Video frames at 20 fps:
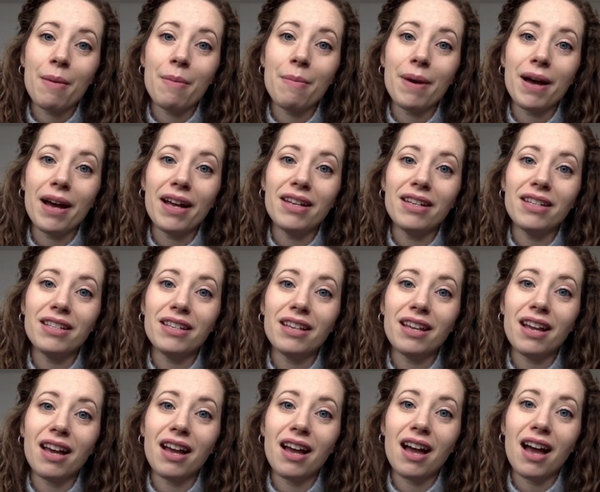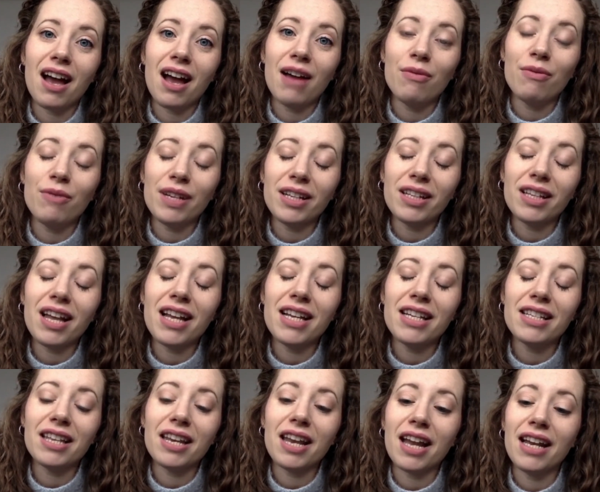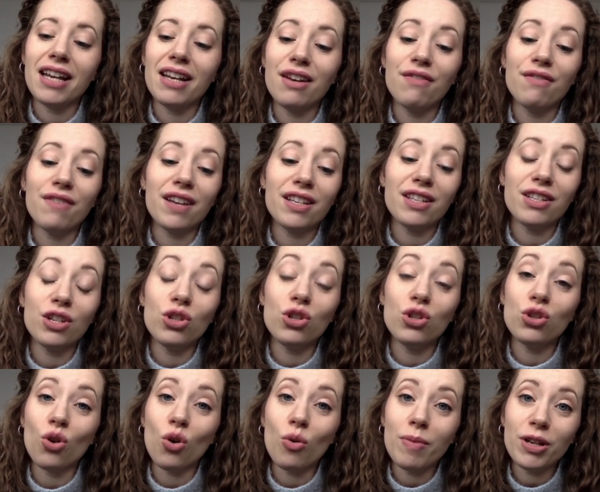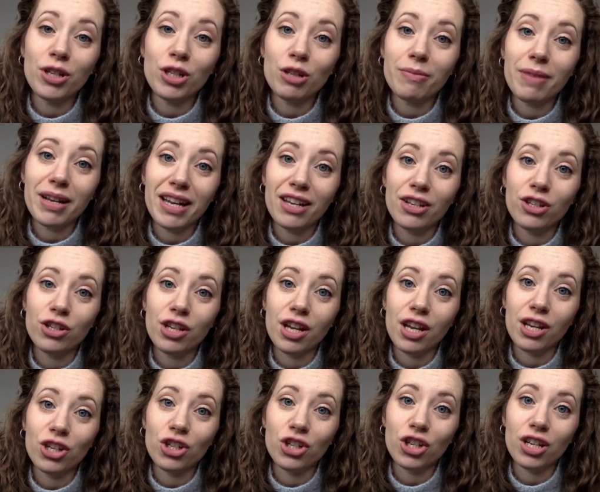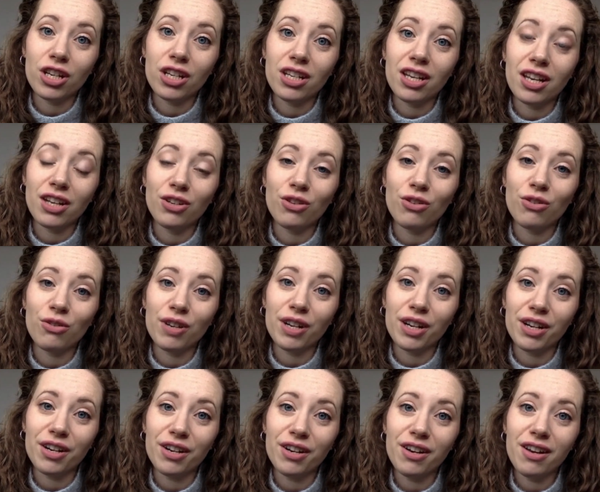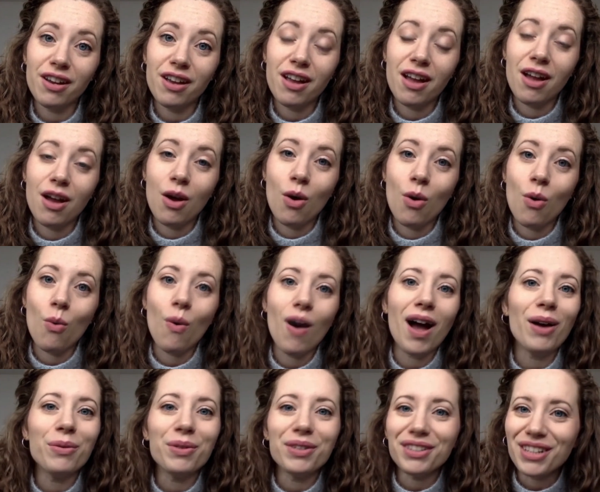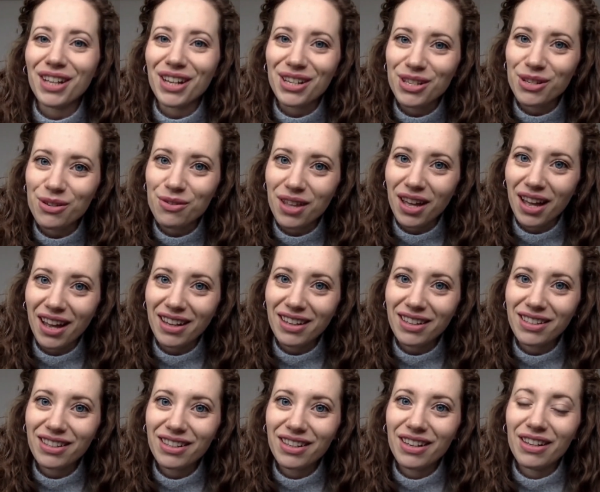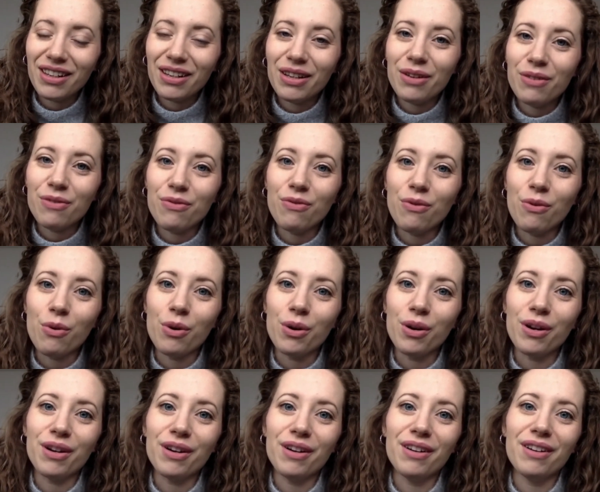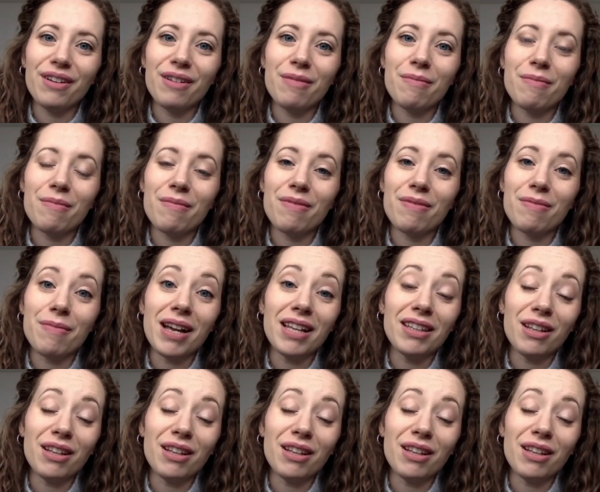But I realized that I had invested so much in my education and career. Why wouldn't I do that for my